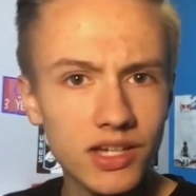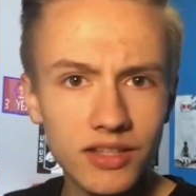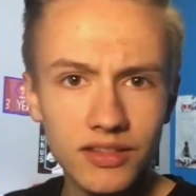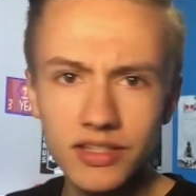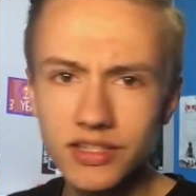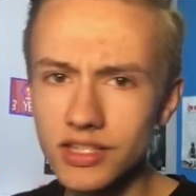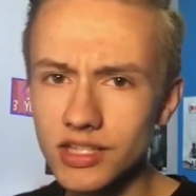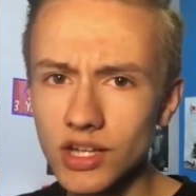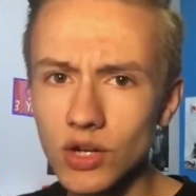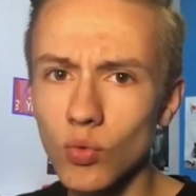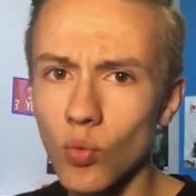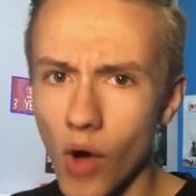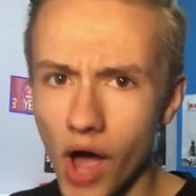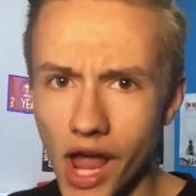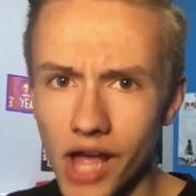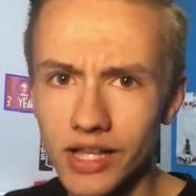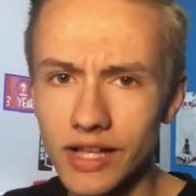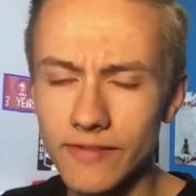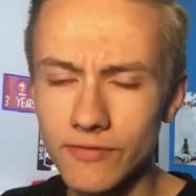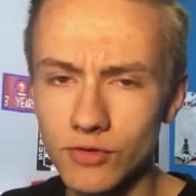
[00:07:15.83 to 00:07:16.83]
This is a
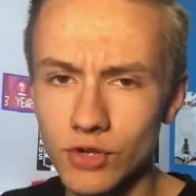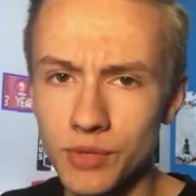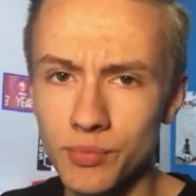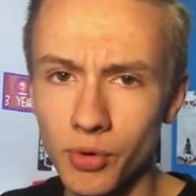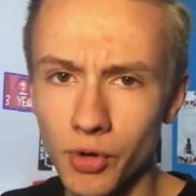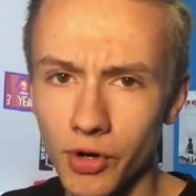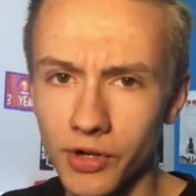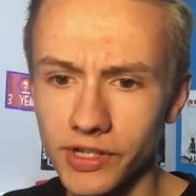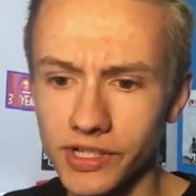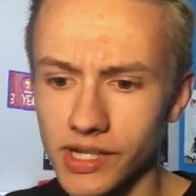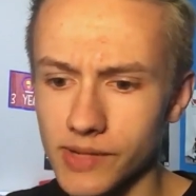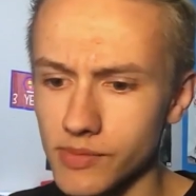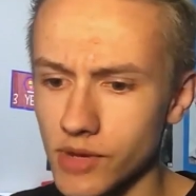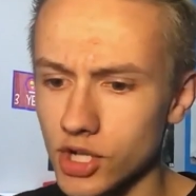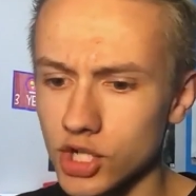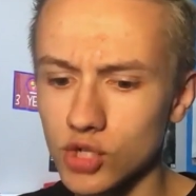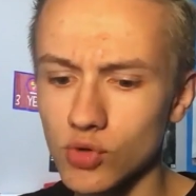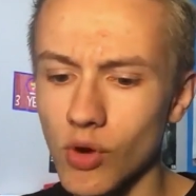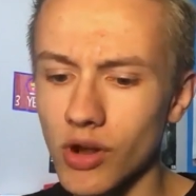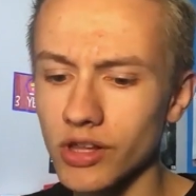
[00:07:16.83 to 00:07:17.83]
while after he buried it. I'm not
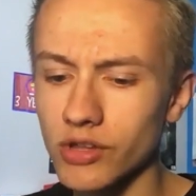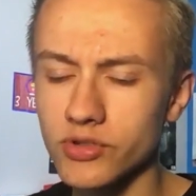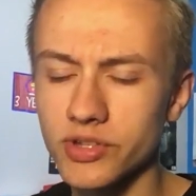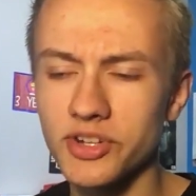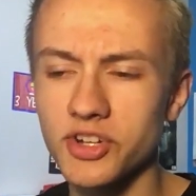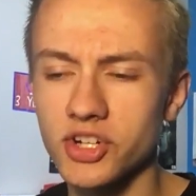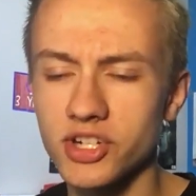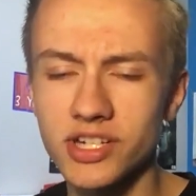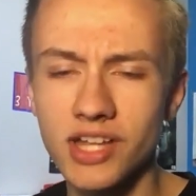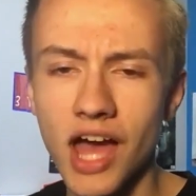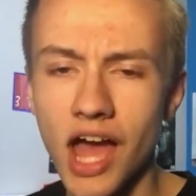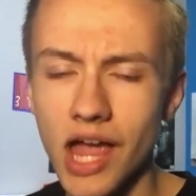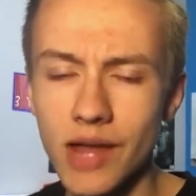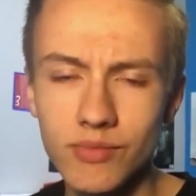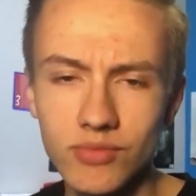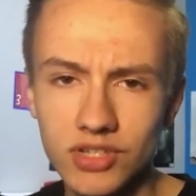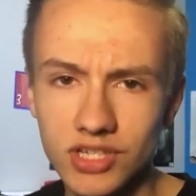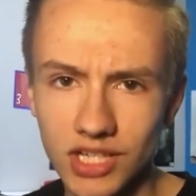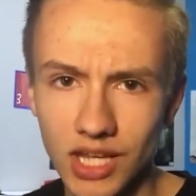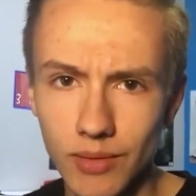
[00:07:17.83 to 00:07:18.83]
sure why there's such a
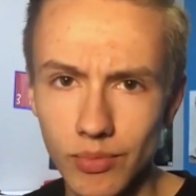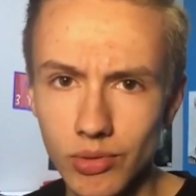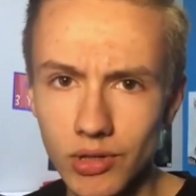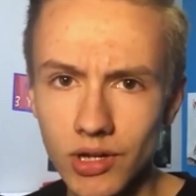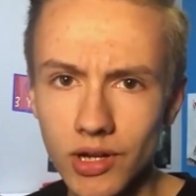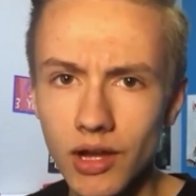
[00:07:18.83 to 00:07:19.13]
time skip.